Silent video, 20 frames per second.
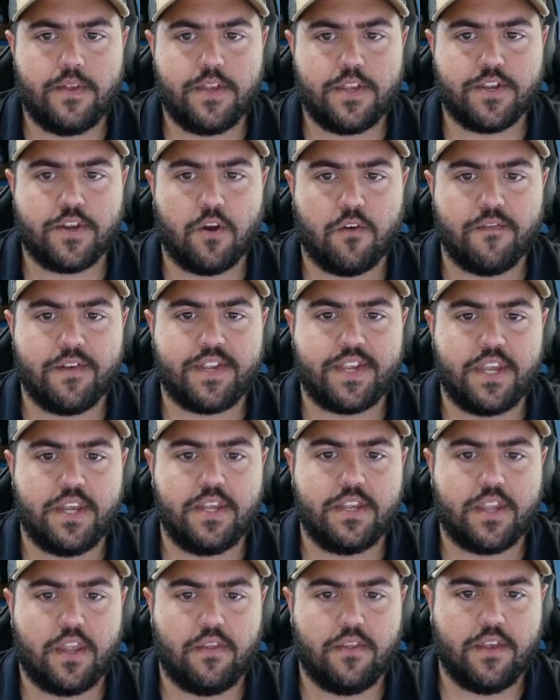
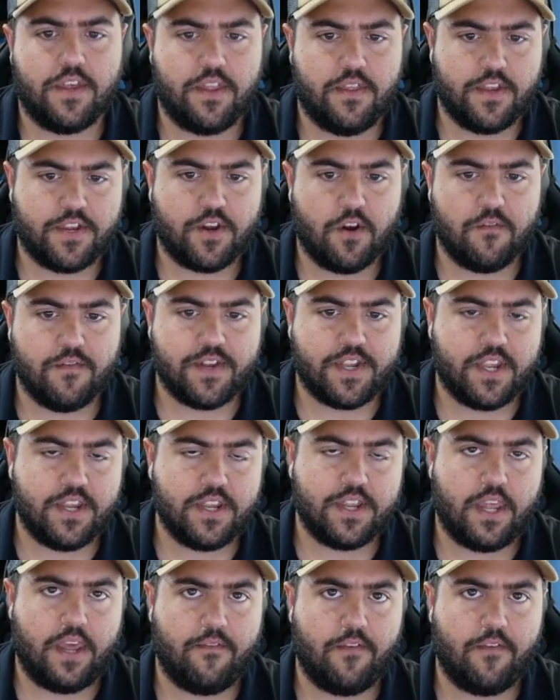services, the services,